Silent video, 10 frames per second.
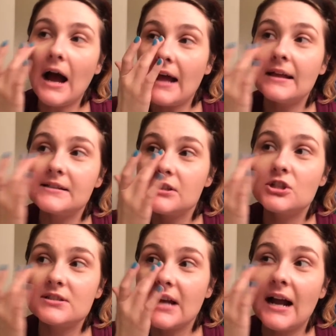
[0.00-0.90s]
I like to
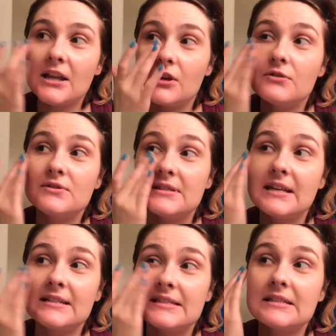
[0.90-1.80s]
just kind of use
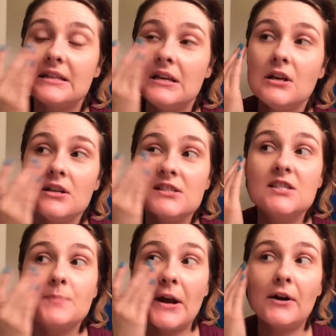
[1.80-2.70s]
this
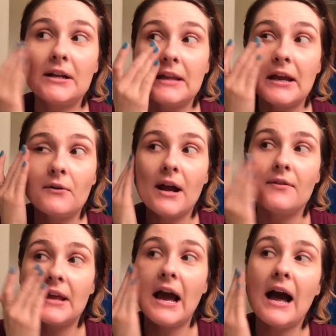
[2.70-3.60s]
sparingly
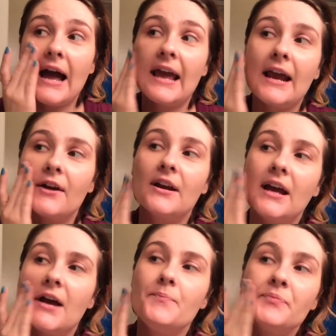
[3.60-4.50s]
around the eye
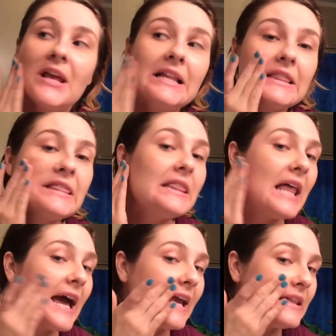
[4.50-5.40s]
area,
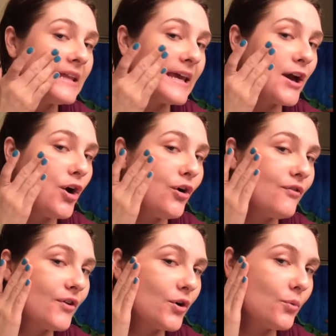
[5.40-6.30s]
lightly
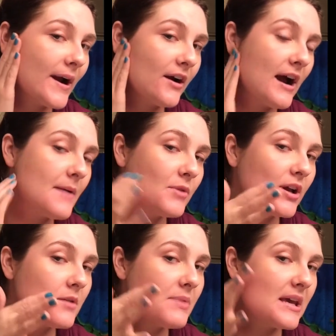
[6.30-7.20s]
over where I'm
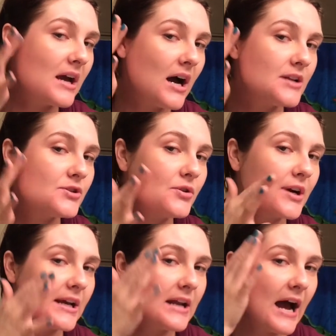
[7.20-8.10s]
going to be
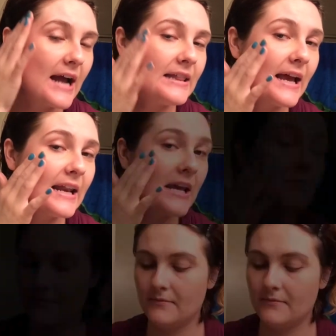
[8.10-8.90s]
contouring and highlighting.